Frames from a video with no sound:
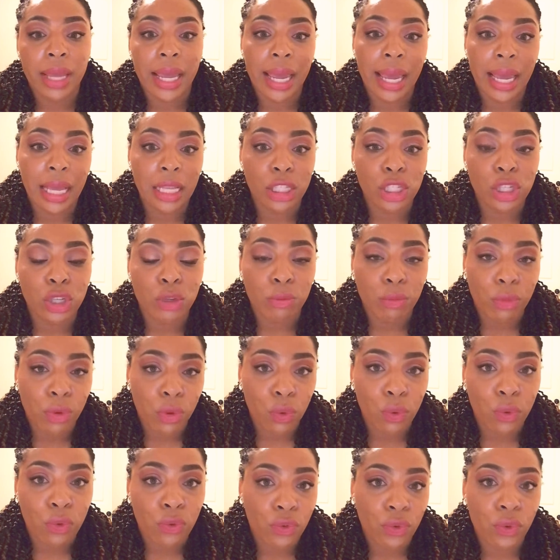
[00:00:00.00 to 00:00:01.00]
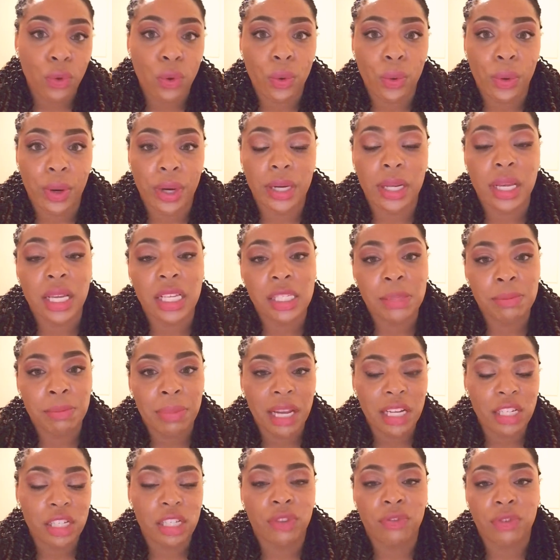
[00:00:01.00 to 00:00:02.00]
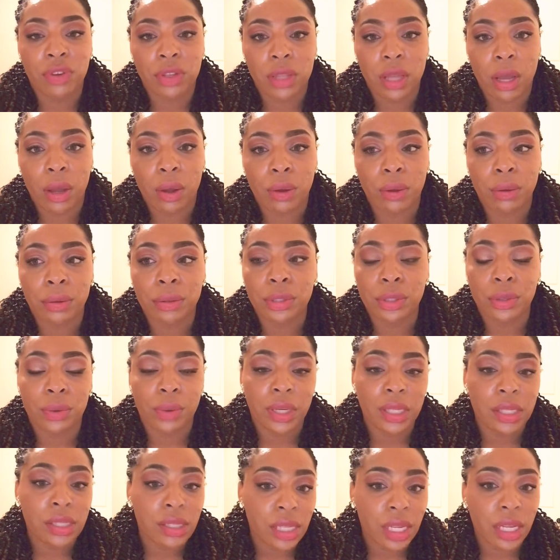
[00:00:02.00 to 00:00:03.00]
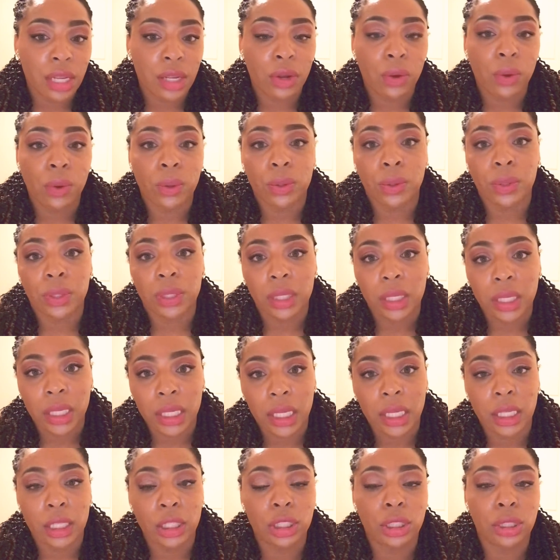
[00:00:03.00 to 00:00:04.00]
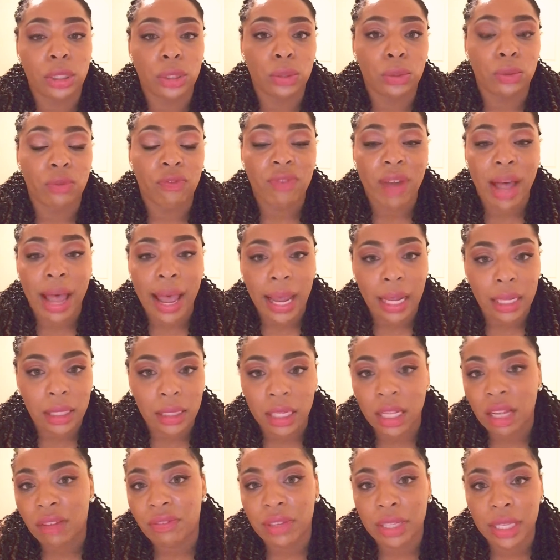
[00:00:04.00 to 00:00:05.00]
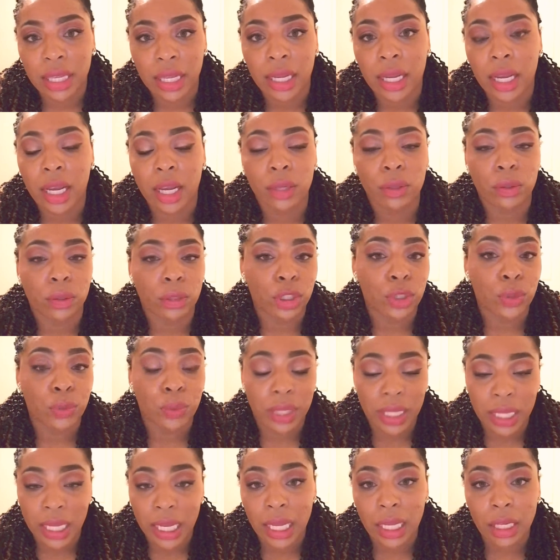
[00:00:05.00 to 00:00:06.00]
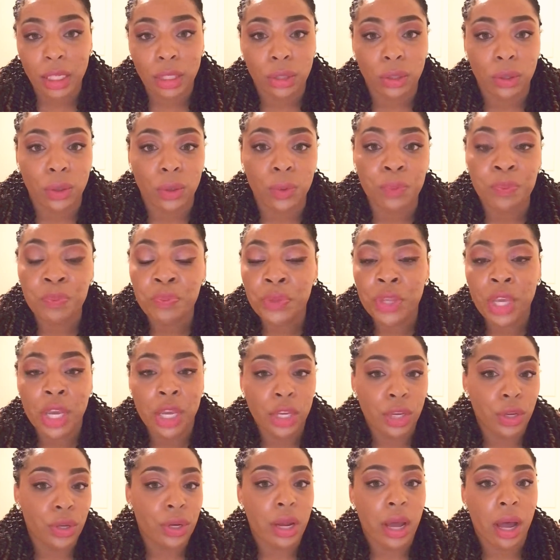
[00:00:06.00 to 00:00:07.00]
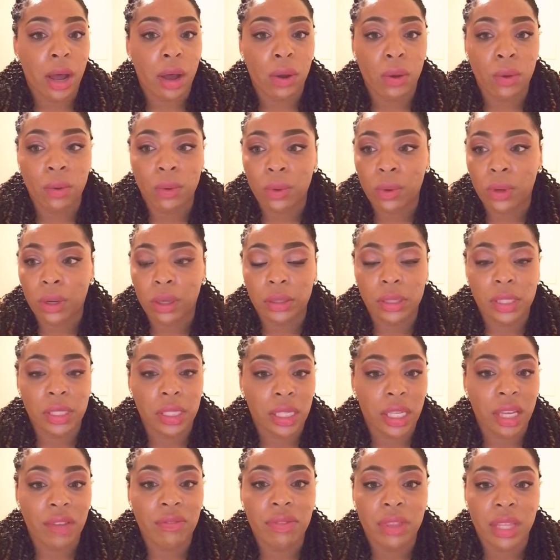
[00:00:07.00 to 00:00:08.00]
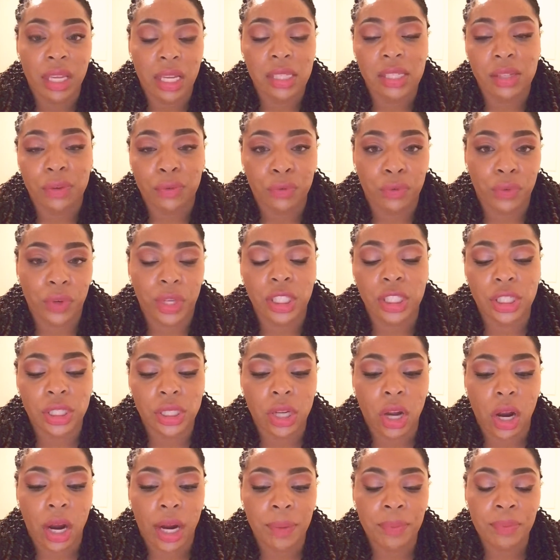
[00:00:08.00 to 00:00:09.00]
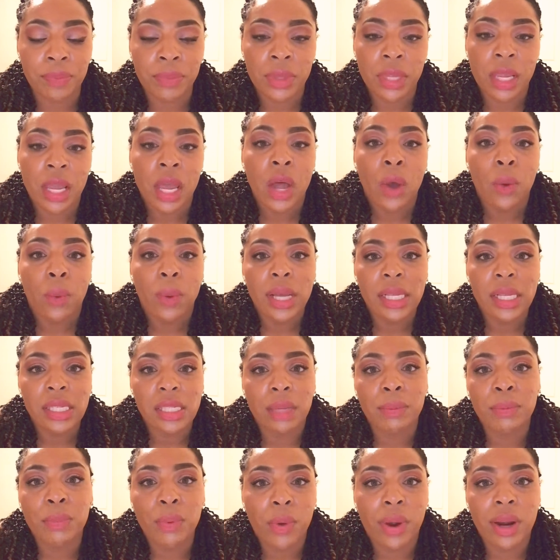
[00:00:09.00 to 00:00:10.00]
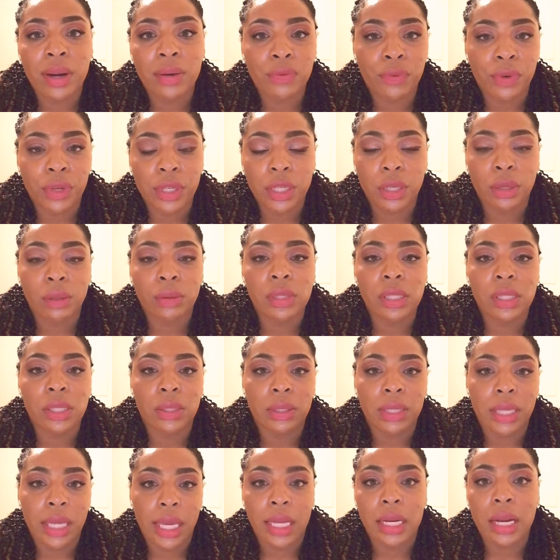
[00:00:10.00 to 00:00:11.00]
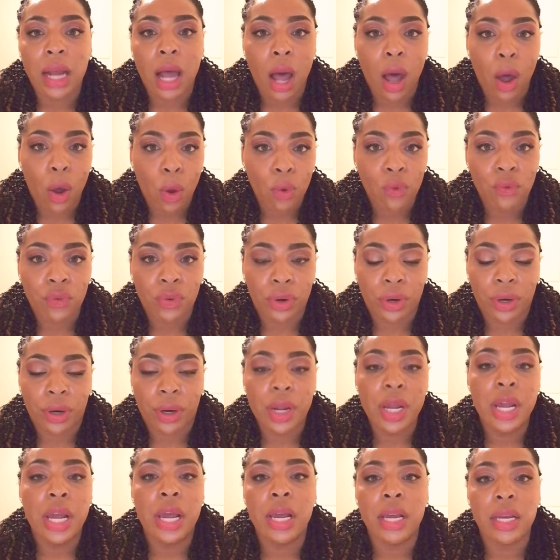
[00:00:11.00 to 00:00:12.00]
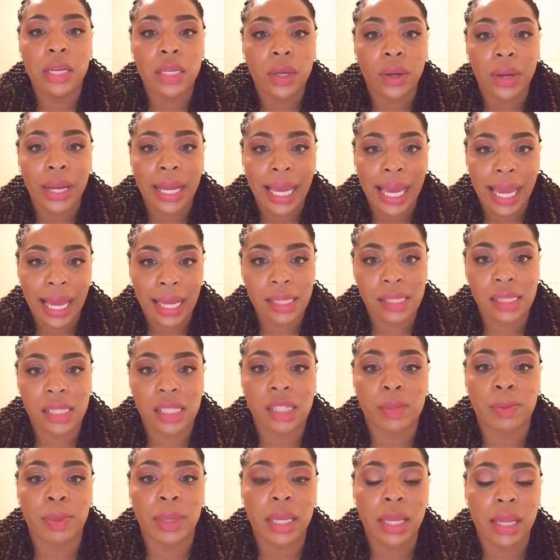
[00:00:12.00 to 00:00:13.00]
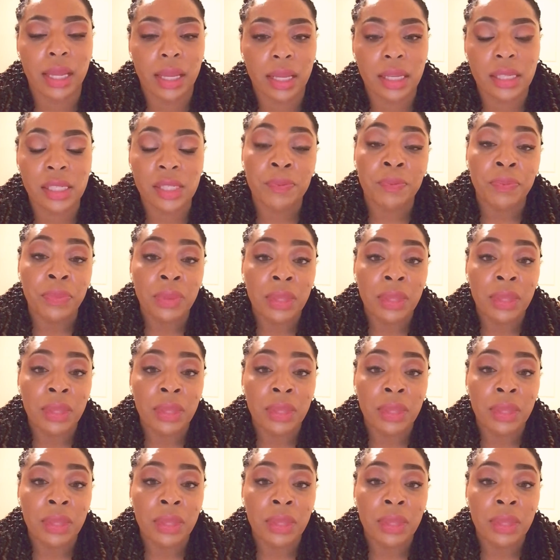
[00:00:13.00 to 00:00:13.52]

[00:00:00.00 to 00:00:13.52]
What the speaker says: and to move forward, especially for those who are single or looking to find love again or to rekindle, or to give things a fresh start? What's important for you to get over your exes? Because